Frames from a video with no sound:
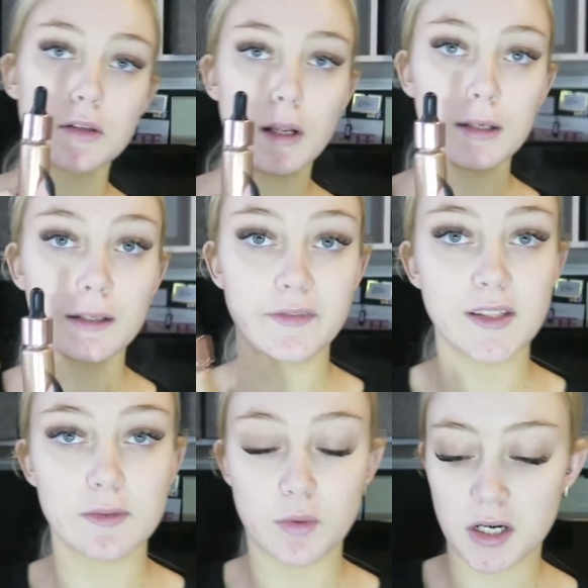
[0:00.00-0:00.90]
thought I'd give
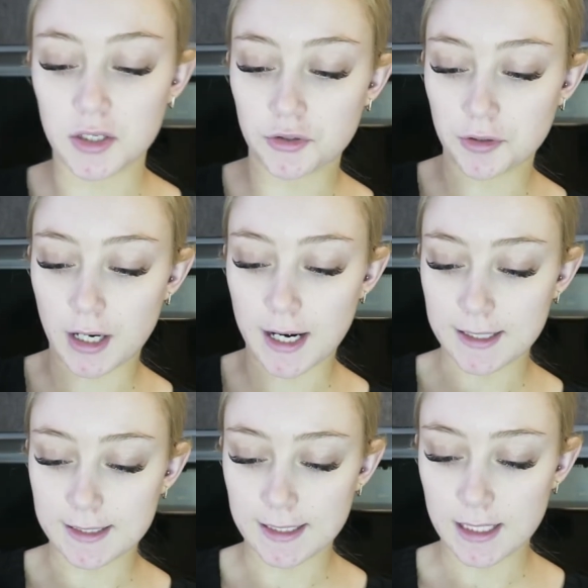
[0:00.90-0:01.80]
this one a try
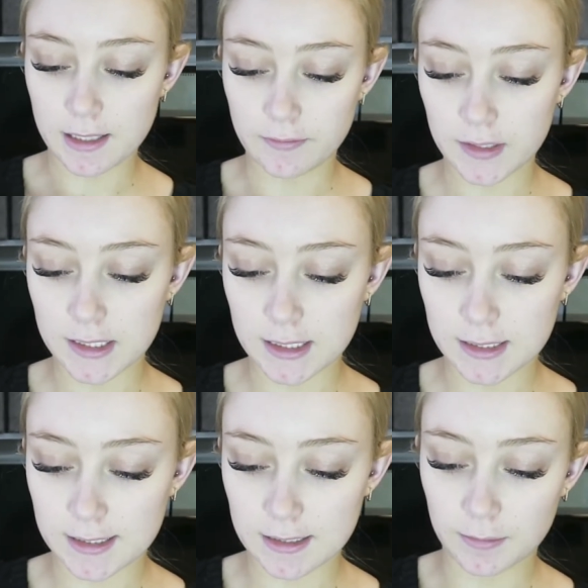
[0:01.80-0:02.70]
and see if it's
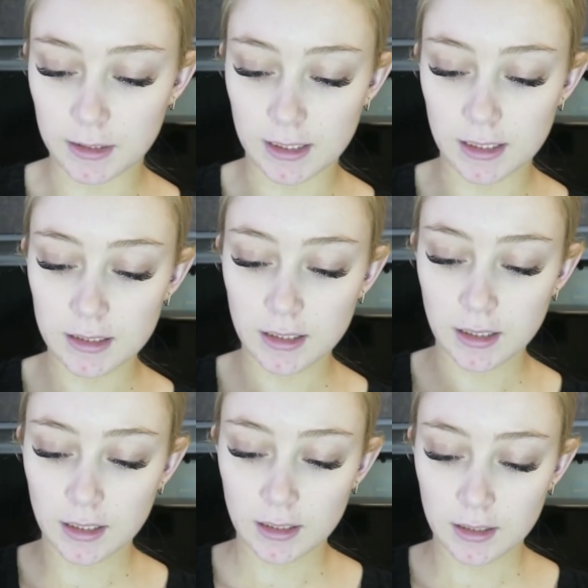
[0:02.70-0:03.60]
similar.
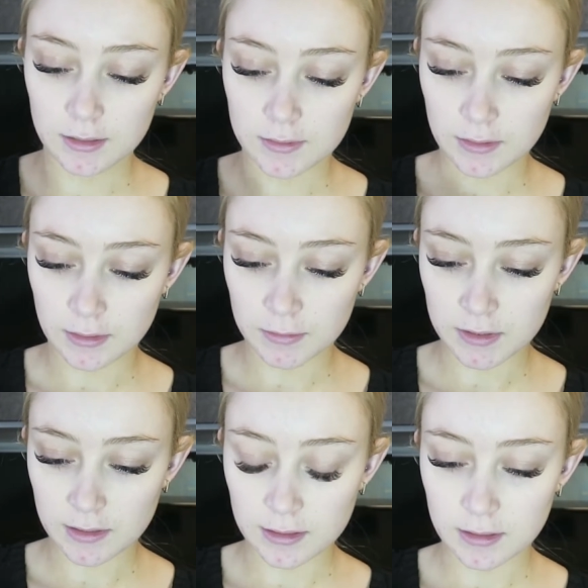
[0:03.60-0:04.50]
So I'm
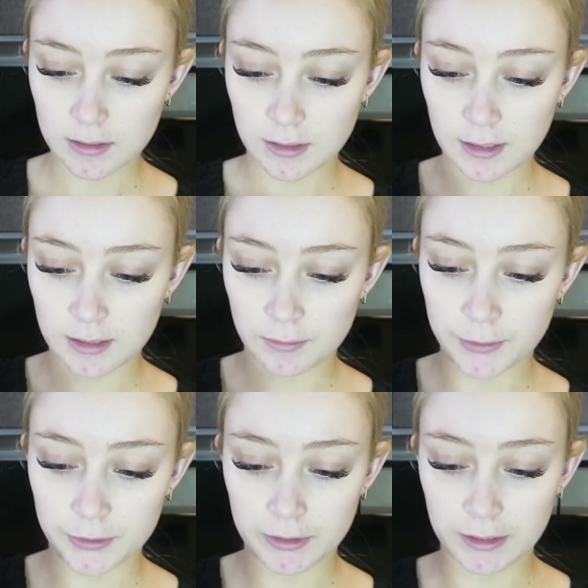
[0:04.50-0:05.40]
just gonna get the
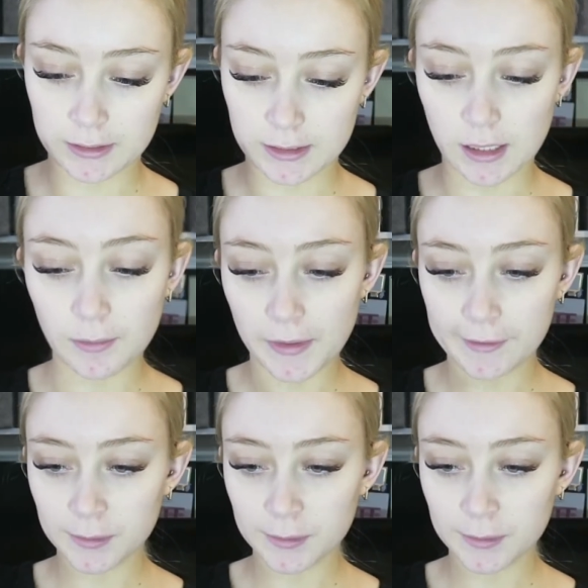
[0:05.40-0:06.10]
product up. The